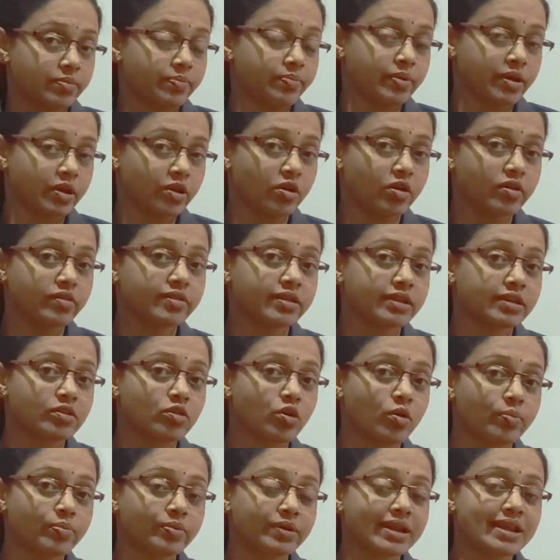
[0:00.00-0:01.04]
because it
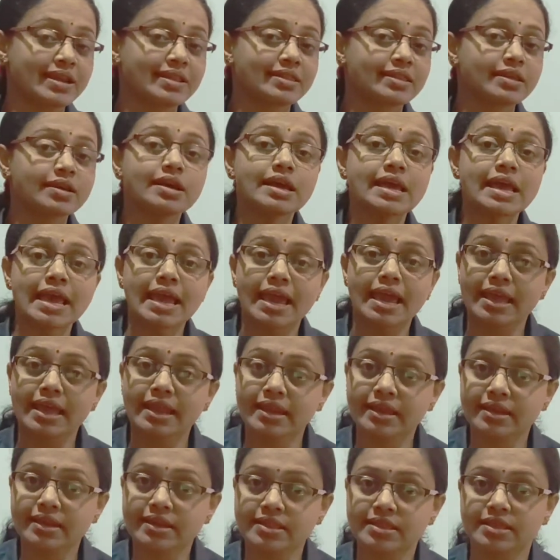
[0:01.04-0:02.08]
obtained the
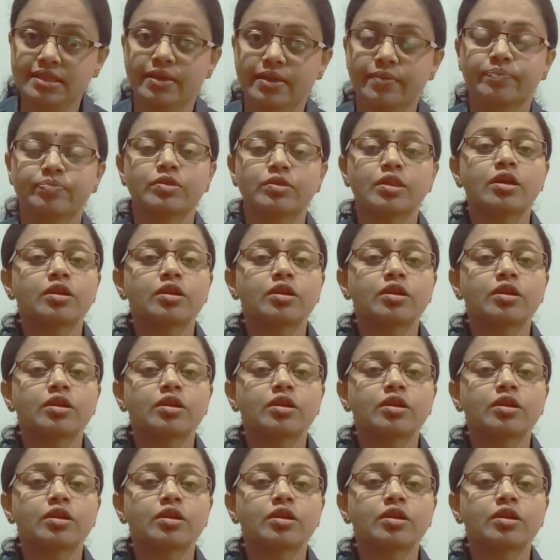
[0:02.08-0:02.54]
energy.